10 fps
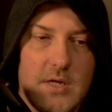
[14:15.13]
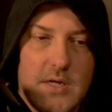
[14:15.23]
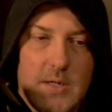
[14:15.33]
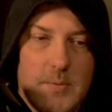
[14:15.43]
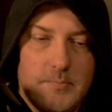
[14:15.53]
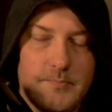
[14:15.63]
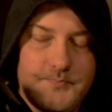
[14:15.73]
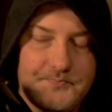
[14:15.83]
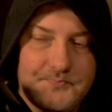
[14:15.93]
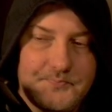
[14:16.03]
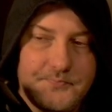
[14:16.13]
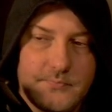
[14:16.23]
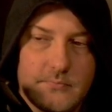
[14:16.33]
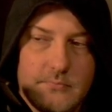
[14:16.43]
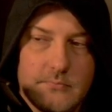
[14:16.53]

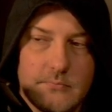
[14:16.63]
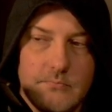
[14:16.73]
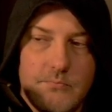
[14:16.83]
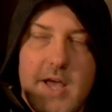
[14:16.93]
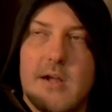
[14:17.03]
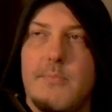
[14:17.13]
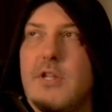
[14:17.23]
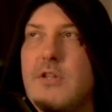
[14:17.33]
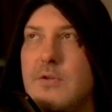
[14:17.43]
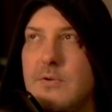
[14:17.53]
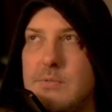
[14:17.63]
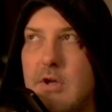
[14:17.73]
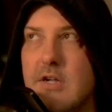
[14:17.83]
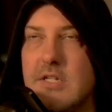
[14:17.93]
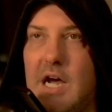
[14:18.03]
Bad Company 2 is
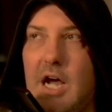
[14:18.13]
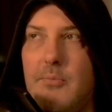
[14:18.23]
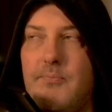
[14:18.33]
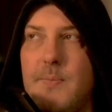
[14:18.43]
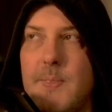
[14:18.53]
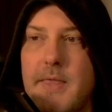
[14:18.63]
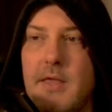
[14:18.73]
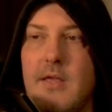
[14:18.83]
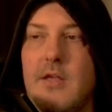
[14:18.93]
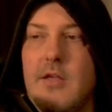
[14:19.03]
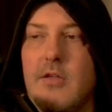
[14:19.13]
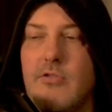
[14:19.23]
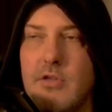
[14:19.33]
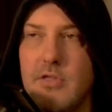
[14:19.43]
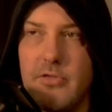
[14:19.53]
probably top,
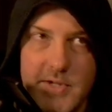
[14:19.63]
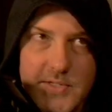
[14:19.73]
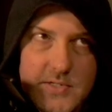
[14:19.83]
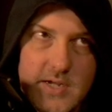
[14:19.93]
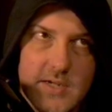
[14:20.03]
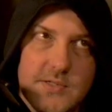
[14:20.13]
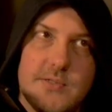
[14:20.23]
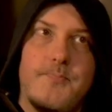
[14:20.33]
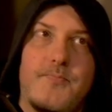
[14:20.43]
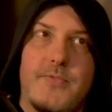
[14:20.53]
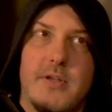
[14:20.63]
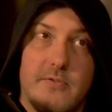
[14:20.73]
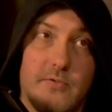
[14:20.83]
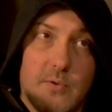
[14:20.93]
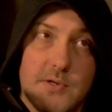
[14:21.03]
then 3's next, and
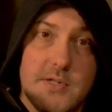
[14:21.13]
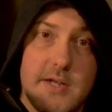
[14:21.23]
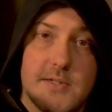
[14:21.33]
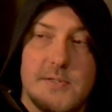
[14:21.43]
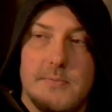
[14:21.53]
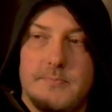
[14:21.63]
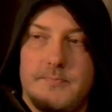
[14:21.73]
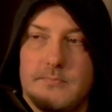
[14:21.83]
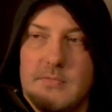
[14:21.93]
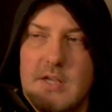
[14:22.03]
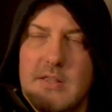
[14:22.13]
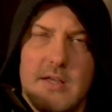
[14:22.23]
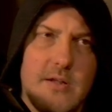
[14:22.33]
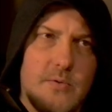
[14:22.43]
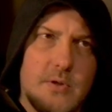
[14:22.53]
then 4's next. And
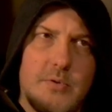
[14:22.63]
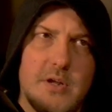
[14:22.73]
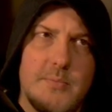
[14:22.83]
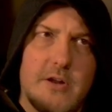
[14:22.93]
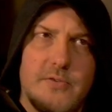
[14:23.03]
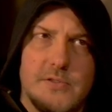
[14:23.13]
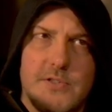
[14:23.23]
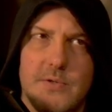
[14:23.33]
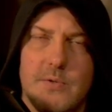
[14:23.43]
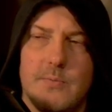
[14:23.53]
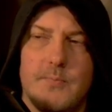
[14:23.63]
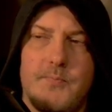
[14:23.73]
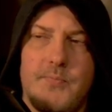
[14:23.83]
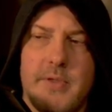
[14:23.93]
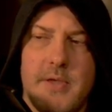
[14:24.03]
then I didn't really play Battlefield 2,
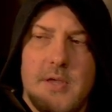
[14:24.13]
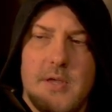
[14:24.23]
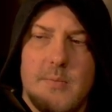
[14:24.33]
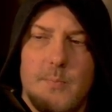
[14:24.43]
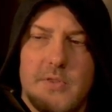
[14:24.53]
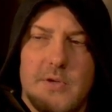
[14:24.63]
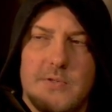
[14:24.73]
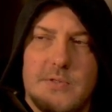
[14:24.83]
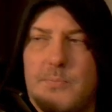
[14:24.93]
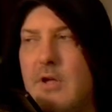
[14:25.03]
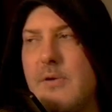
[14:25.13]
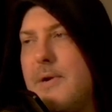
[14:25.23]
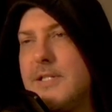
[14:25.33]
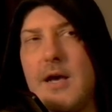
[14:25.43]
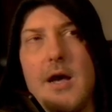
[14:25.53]
but those are probably
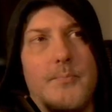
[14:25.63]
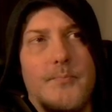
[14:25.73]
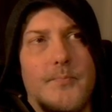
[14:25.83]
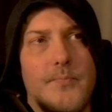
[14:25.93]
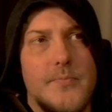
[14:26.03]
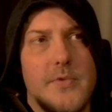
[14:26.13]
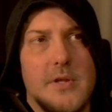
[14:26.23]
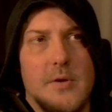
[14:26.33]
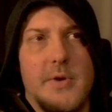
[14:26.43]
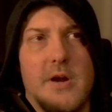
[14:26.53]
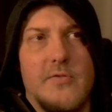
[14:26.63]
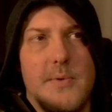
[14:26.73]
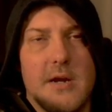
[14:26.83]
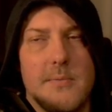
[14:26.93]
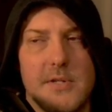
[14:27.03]
my top.
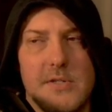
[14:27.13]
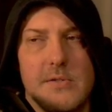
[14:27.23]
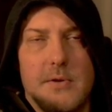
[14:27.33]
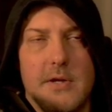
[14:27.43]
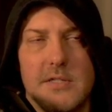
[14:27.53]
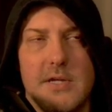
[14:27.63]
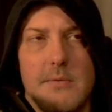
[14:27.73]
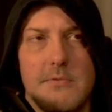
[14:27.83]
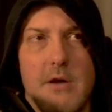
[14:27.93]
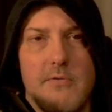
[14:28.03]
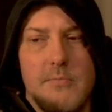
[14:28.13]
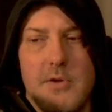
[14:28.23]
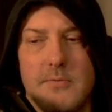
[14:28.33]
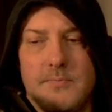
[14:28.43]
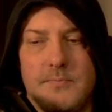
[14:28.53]
Battlefield Bad Company 2 is probably the top for
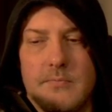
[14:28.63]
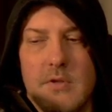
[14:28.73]
me.